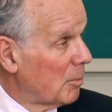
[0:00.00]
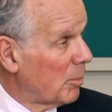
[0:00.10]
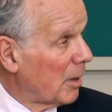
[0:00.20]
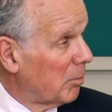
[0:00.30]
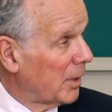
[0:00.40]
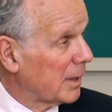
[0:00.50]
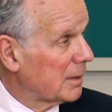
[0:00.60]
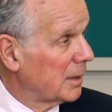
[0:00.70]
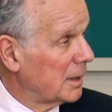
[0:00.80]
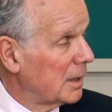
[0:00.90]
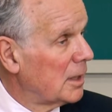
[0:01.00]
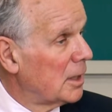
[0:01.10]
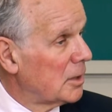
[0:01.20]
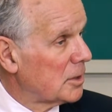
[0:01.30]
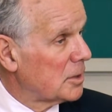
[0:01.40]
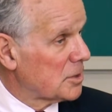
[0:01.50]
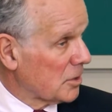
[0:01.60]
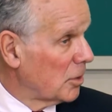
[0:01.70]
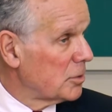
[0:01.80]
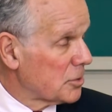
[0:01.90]
publicly to
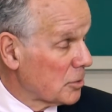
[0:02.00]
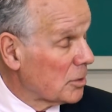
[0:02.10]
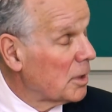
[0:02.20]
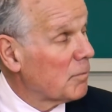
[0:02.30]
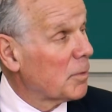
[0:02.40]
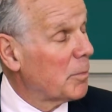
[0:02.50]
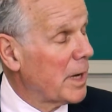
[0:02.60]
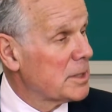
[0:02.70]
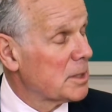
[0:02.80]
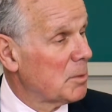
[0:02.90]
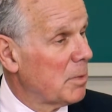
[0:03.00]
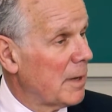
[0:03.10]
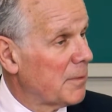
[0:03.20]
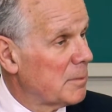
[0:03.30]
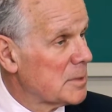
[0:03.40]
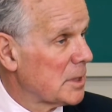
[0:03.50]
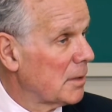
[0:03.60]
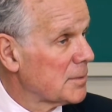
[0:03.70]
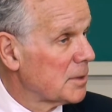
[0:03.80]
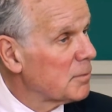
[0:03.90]
disclose certain information about
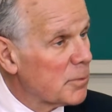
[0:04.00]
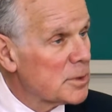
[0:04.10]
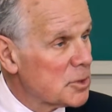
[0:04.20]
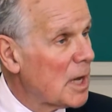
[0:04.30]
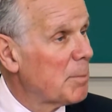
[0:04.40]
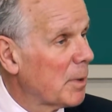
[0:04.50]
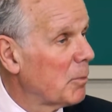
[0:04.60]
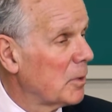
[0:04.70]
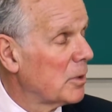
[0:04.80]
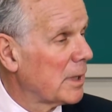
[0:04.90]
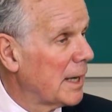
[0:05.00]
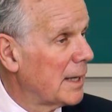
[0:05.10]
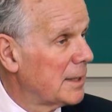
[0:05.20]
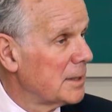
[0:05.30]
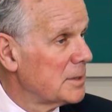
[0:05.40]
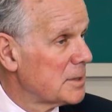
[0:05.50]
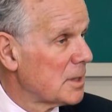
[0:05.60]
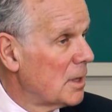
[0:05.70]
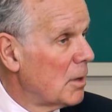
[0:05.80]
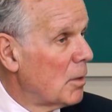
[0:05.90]
themselves. So the first topic we look at is
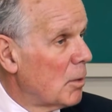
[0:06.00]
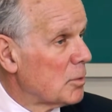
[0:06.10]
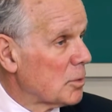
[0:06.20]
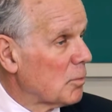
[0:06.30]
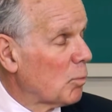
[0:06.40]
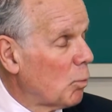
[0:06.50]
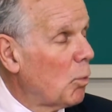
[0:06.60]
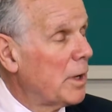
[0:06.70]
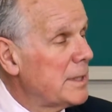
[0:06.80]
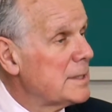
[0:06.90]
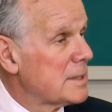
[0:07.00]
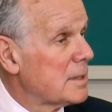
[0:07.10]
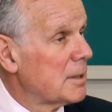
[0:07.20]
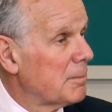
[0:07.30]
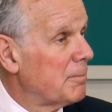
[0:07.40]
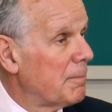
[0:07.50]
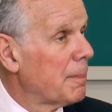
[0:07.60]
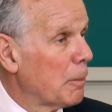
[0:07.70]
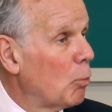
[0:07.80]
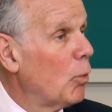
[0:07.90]
sort of what is
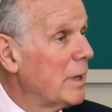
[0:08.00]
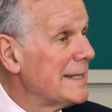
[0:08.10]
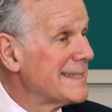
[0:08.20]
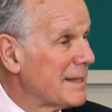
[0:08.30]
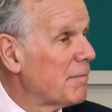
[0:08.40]
the